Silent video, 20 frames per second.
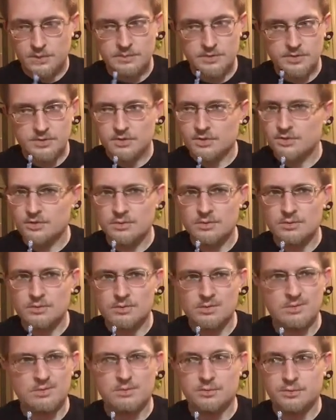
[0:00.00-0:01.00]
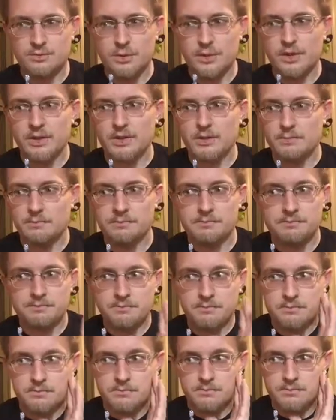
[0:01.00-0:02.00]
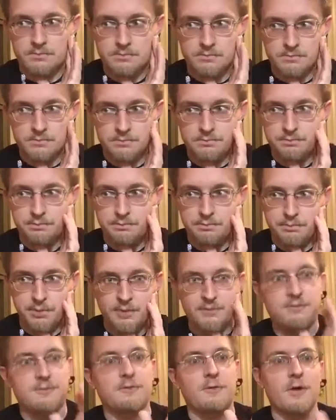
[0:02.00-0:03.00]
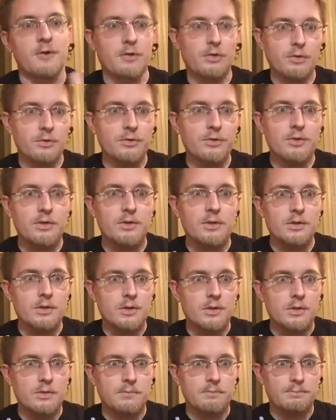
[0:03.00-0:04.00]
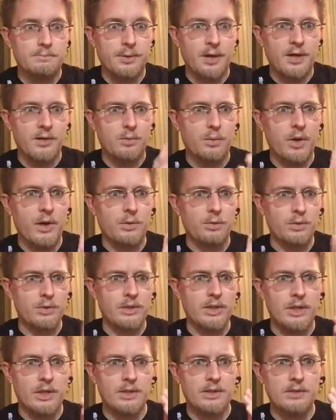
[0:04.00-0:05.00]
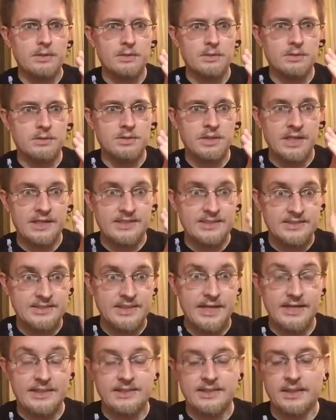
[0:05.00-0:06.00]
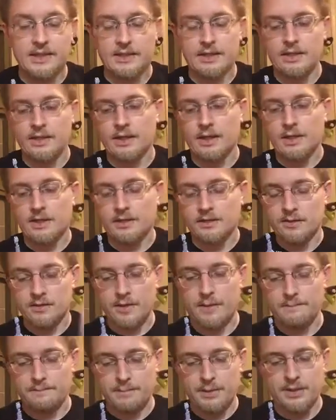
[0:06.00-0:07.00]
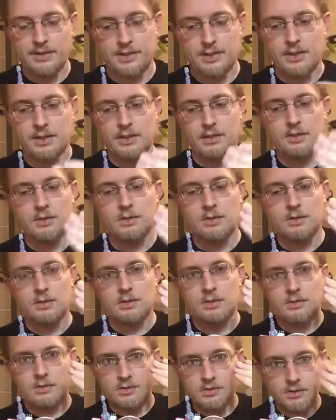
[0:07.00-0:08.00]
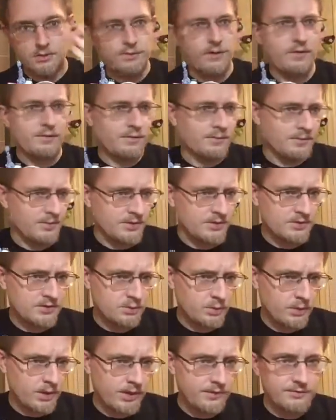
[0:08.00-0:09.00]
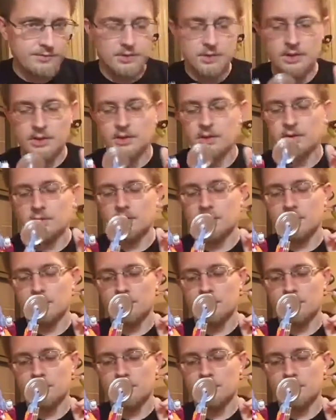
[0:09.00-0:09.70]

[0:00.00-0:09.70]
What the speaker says: just really befuddled by why we're not dissecting and nitpicking, so far from at least what I've seen,